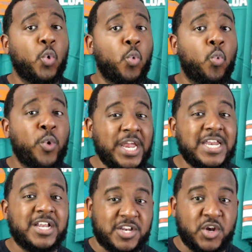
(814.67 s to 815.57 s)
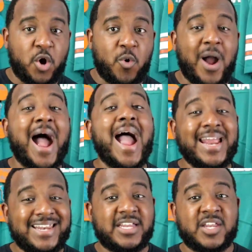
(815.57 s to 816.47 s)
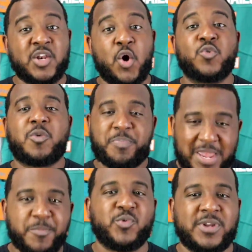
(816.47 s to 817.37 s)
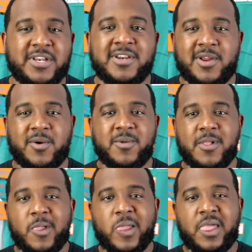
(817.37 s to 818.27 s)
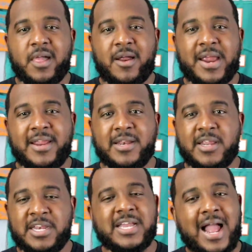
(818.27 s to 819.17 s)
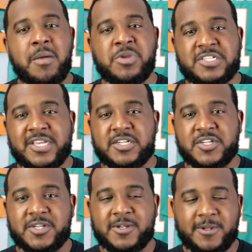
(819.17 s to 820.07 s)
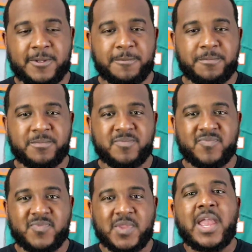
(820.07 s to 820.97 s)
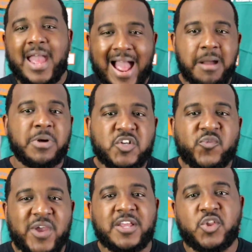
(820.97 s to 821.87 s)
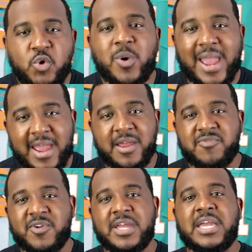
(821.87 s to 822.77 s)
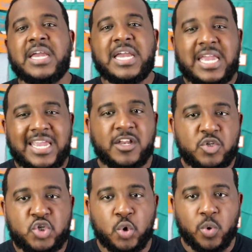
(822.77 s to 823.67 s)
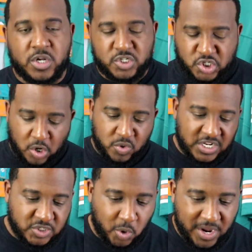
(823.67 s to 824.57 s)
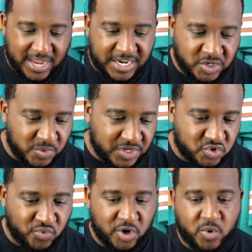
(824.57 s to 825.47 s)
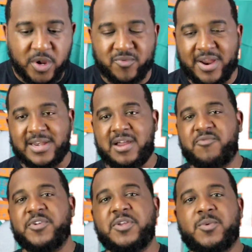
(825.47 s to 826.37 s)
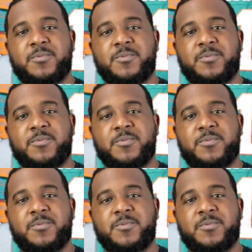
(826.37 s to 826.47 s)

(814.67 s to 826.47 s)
We need to know. I need to know. The people need to know. All right, in the comment section, how much faith you have in Tua. So let's go ahead and do this real quick right now for you.